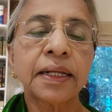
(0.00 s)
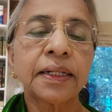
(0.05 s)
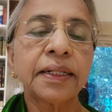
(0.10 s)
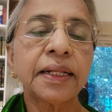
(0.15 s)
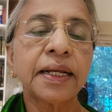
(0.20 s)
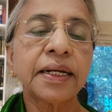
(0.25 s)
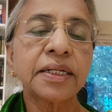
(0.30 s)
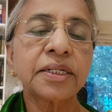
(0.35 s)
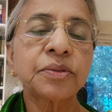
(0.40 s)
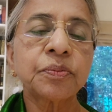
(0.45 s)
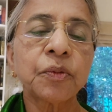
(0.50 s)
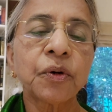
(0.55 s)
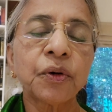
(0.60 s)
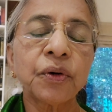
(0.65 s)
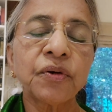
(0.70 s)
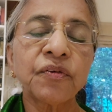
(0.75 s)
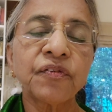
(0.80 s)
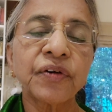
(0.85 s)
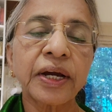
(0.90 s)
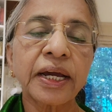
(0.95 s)
there is
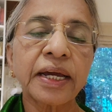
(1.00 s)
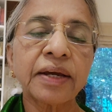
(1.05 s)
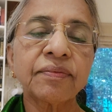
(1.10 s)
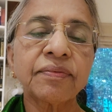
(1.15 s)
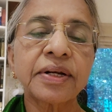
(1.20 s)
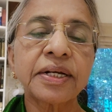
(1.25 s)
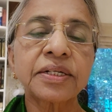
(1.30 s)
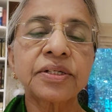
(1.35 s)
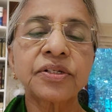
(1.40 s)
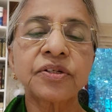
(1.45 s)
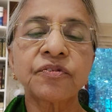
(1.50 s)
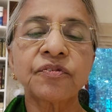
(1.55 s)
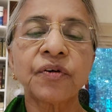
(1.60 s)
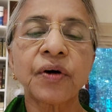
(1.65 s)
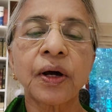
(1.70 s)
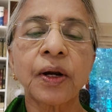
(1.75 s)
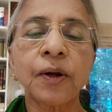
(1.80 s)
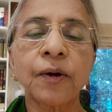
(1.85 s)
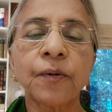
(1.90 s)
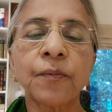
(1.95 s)
more forgiveness to
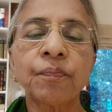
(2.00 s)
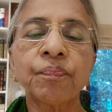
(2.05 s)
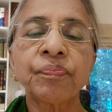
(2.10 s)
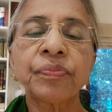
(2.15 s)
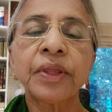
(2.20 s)
follow.